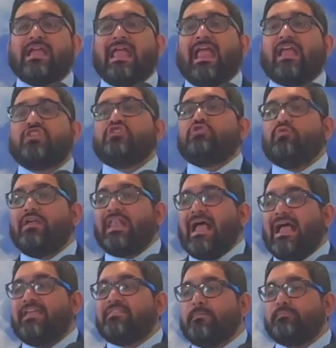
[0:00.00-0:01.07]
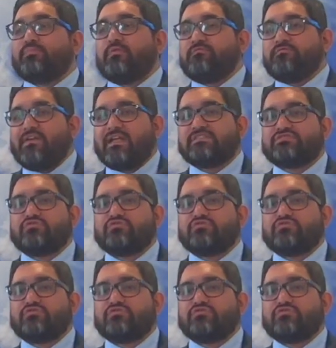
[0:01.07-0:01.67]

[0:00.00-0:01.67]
in you and I that profess